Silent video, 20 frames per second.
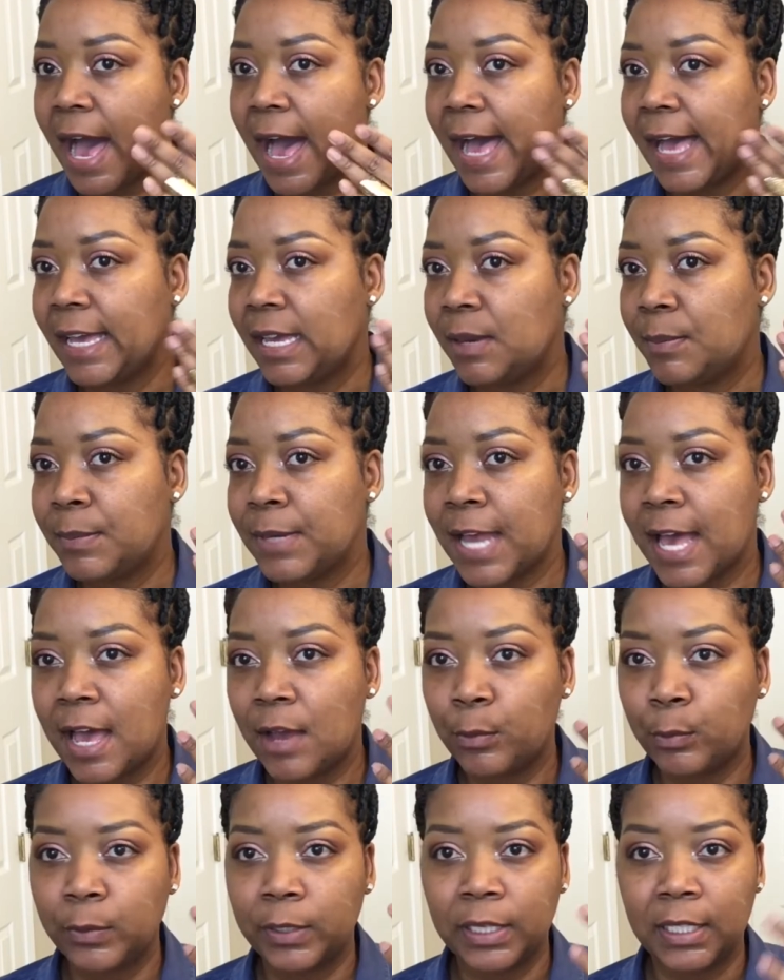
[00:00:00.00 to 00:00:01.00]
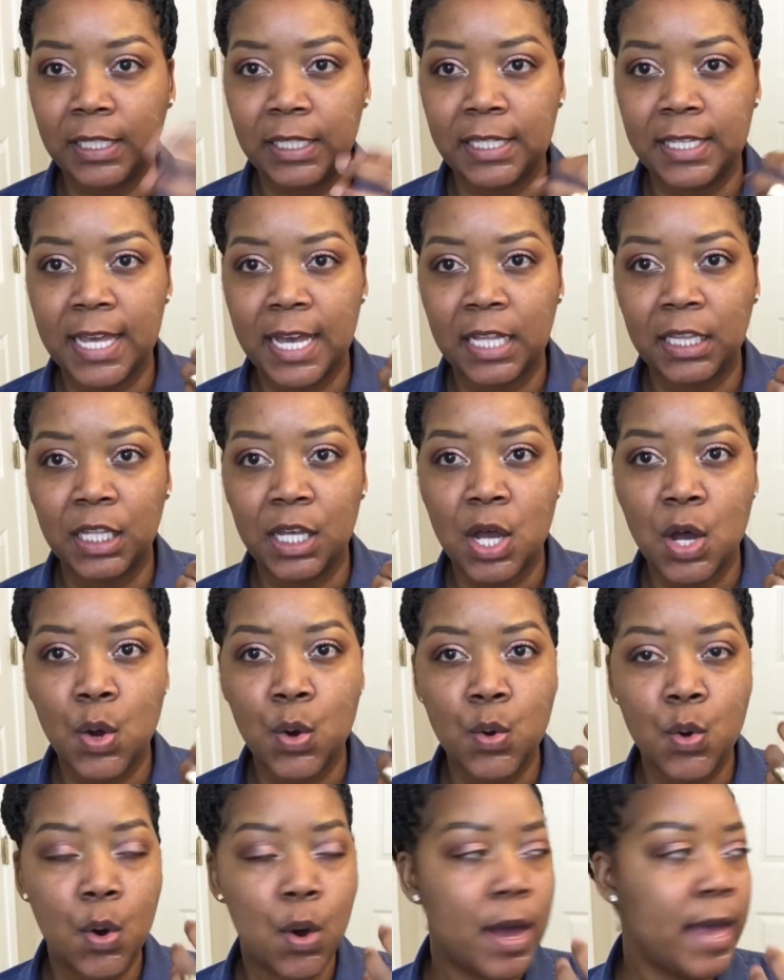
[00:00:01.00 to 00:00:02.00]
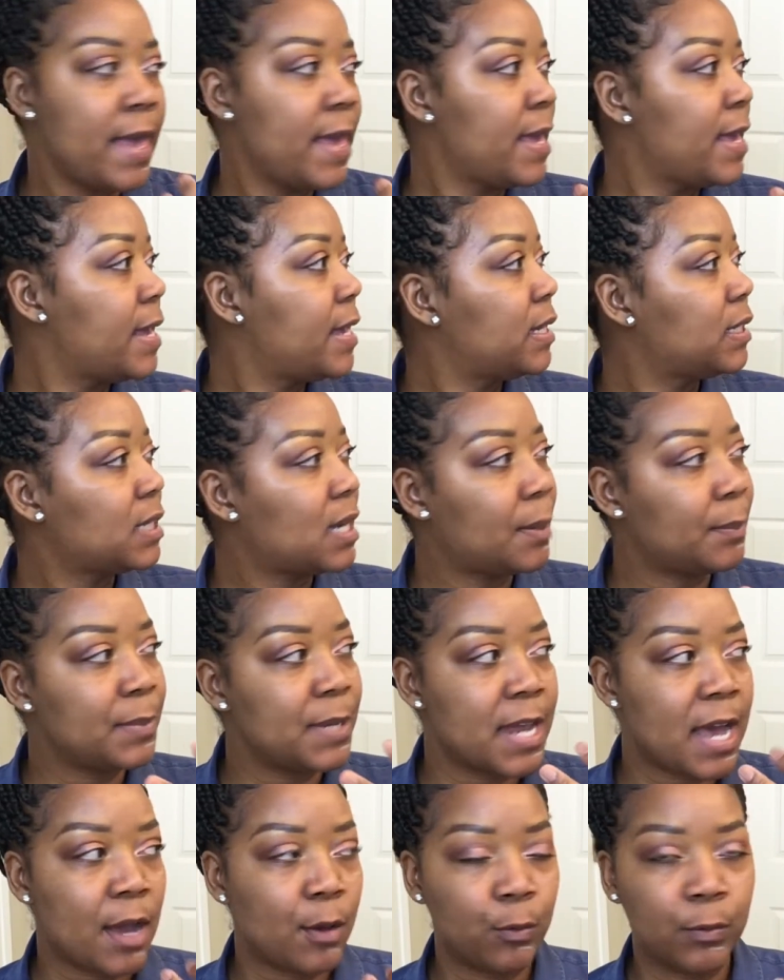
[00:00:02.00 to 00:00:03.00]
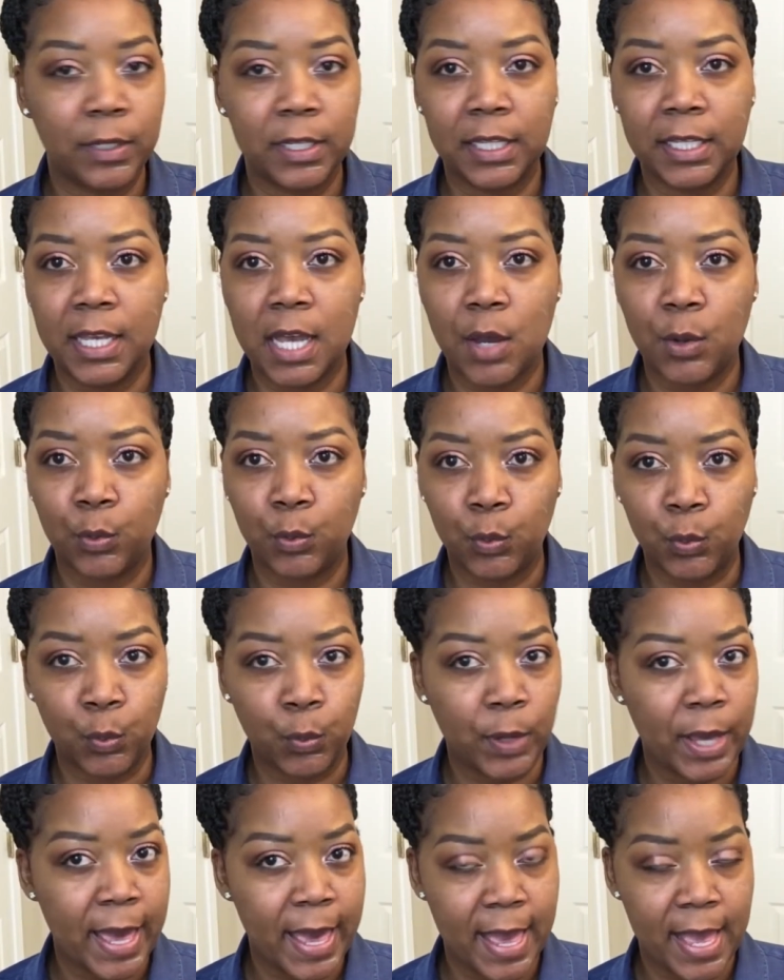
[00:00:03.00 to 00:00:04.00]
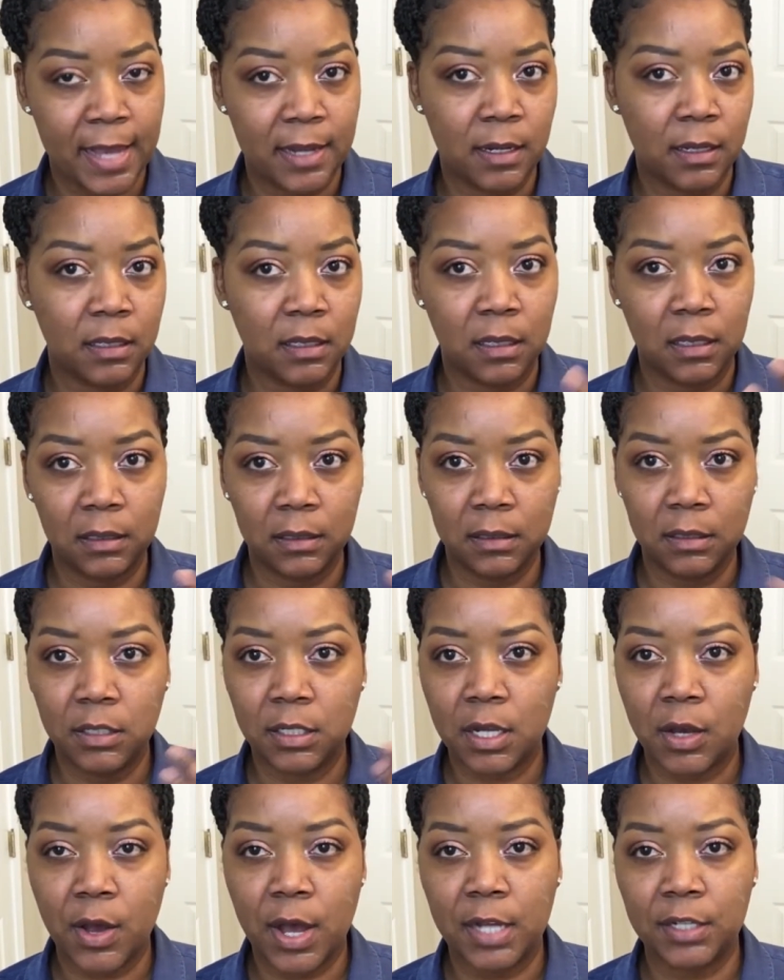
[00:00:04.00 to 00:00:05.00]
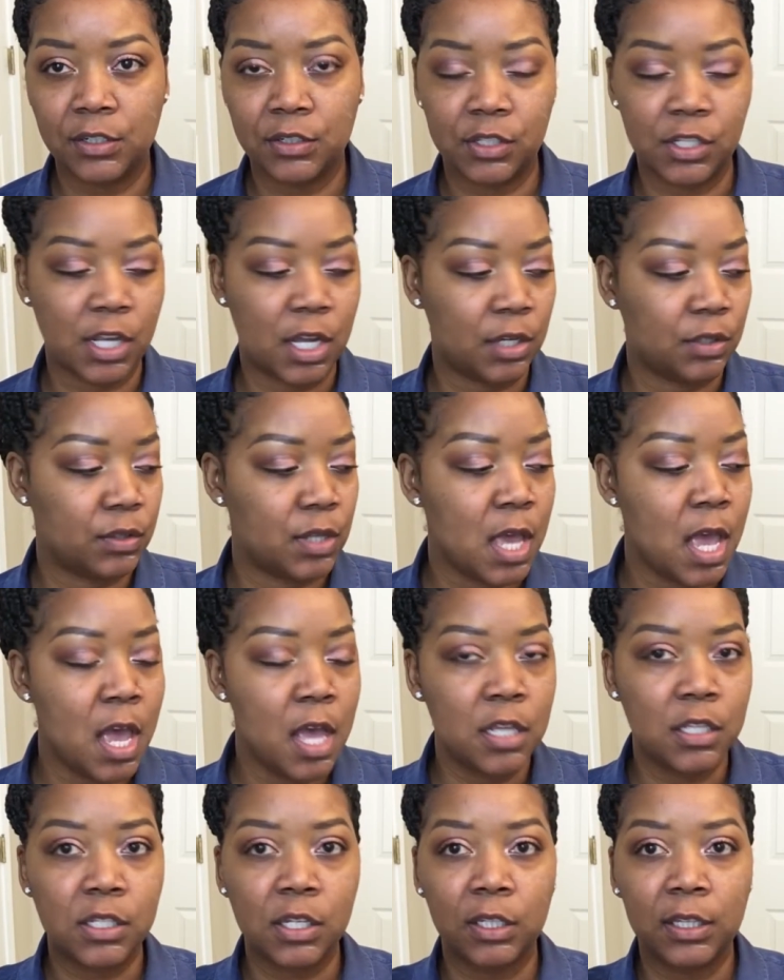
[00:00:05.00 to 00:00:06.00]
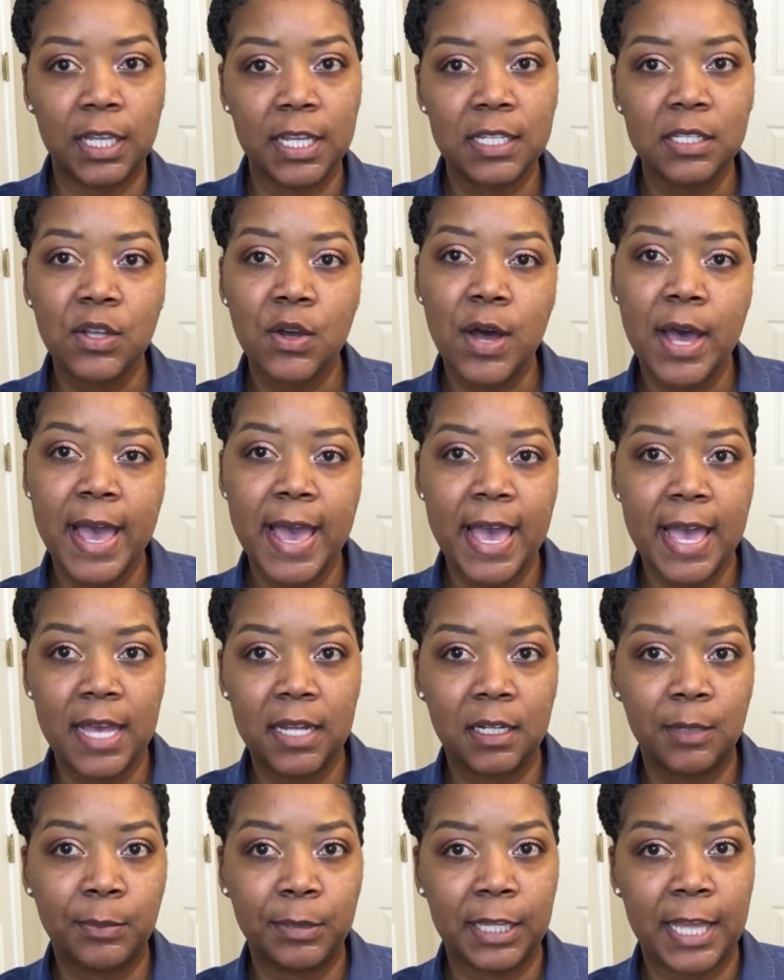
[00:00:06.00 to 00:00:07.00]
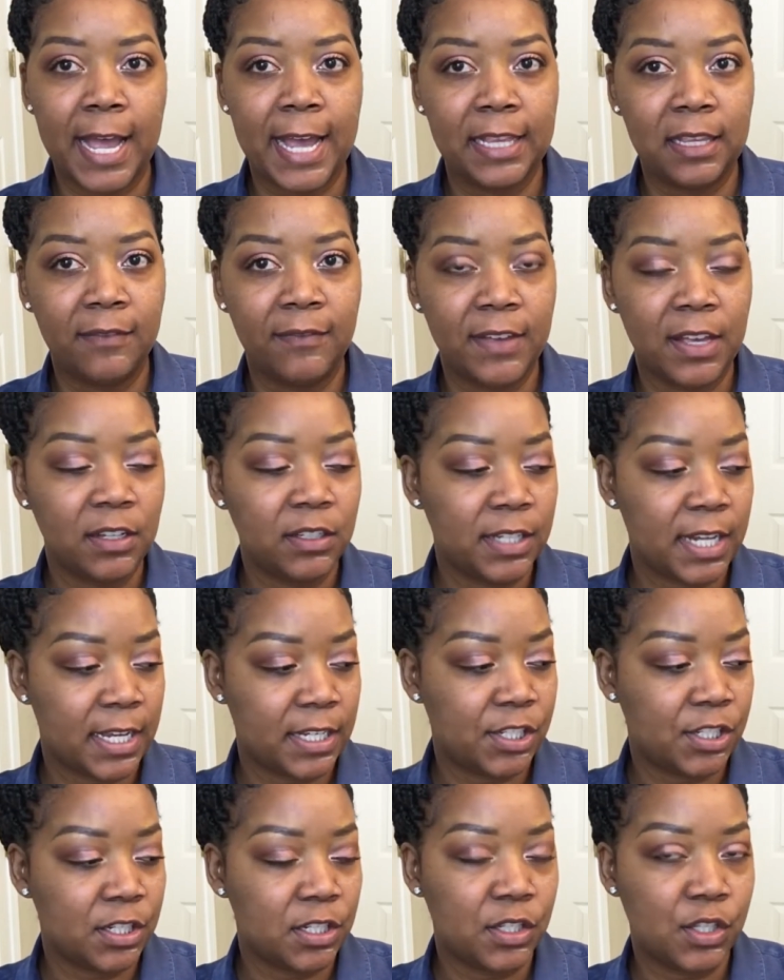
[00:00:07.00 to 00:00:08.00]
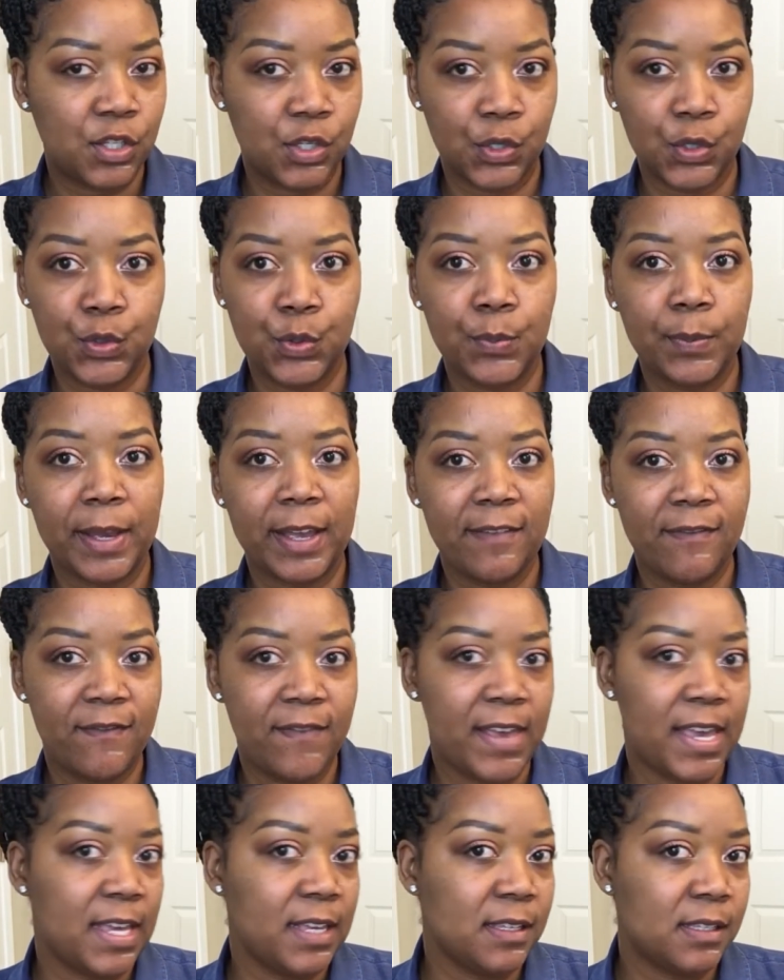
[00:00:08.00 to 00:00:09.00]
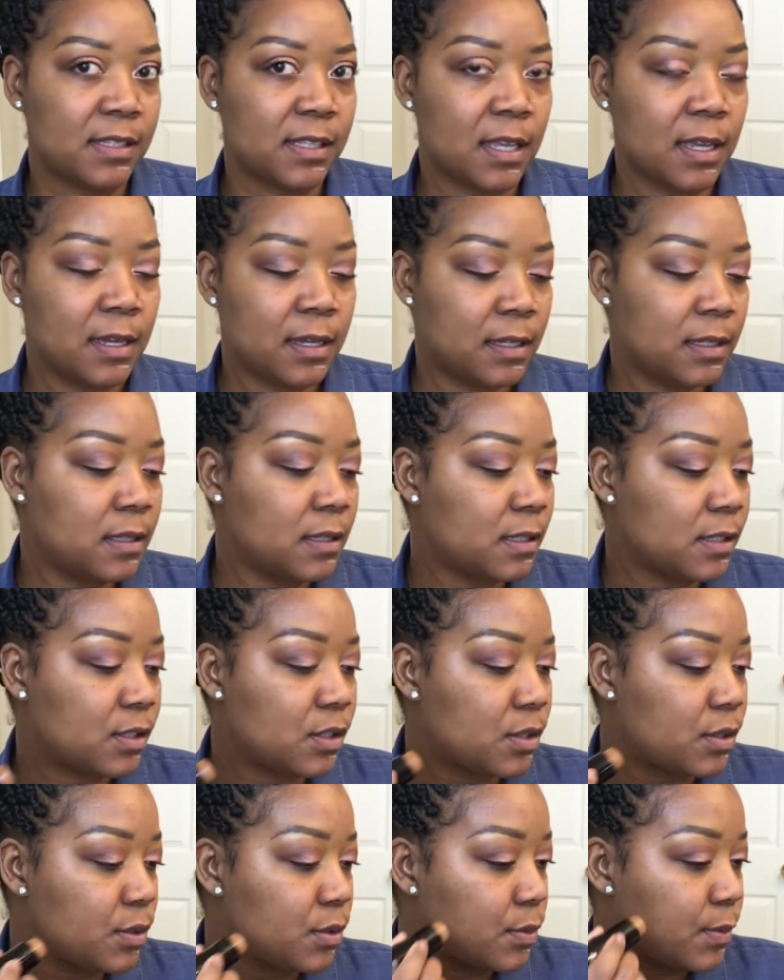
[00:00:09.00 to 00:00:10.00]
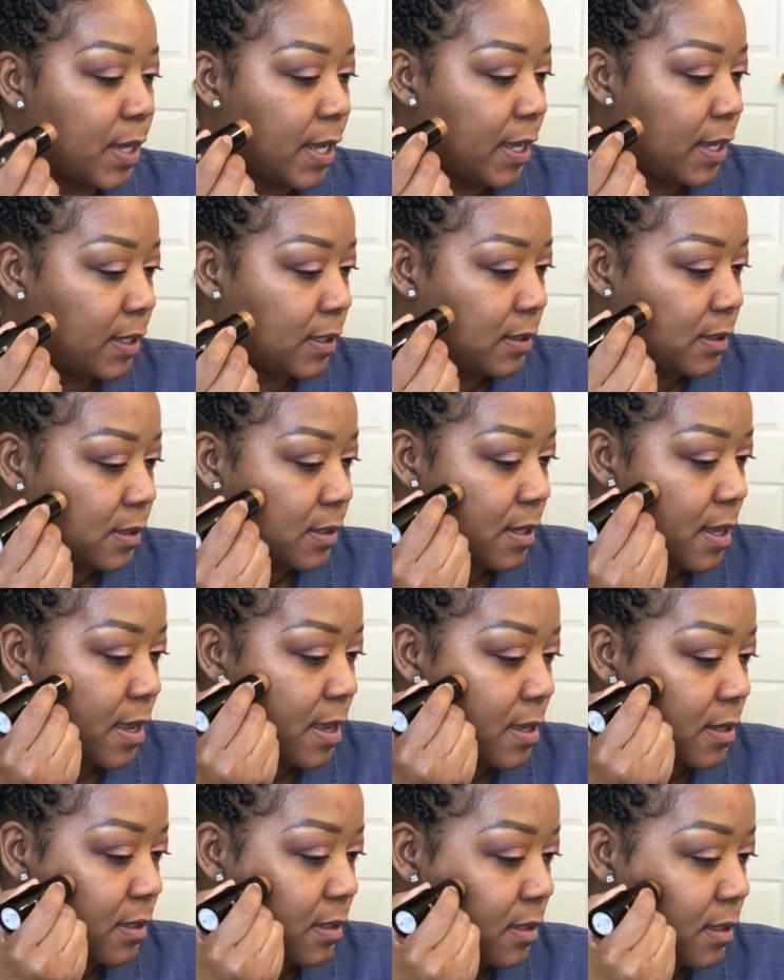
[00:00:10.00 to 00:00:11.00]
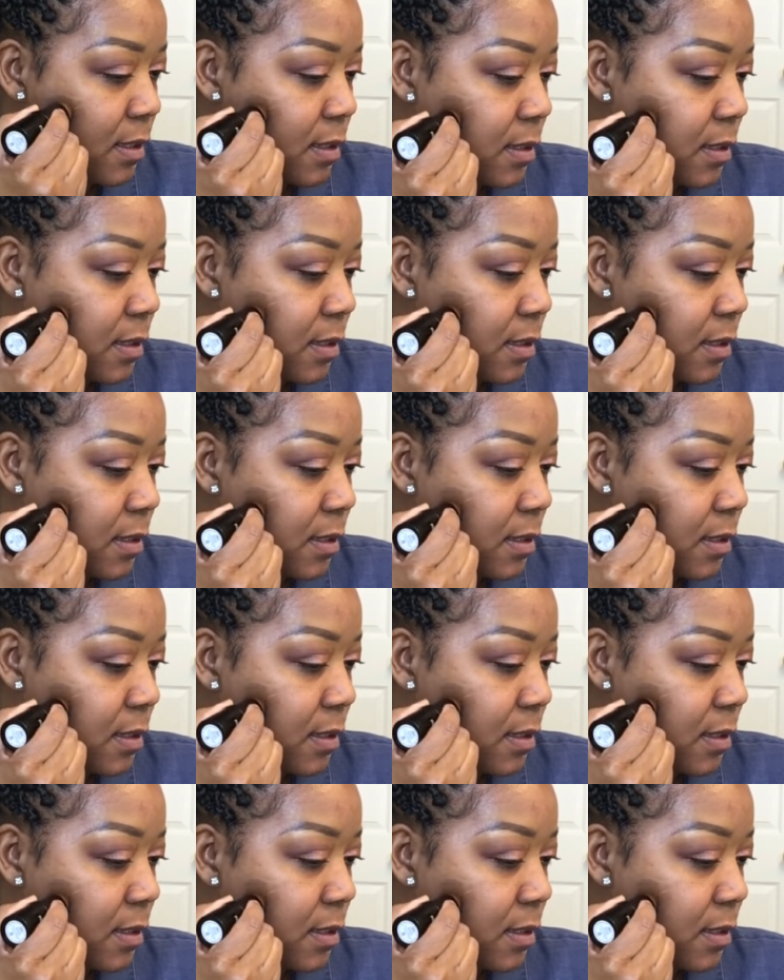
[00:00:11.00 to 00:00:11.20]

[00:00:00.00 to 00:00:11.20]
I am not really yellow and I'm not really a red, you know, undertone. So let's go ahead and apply the foundation to my face. Let's do a test.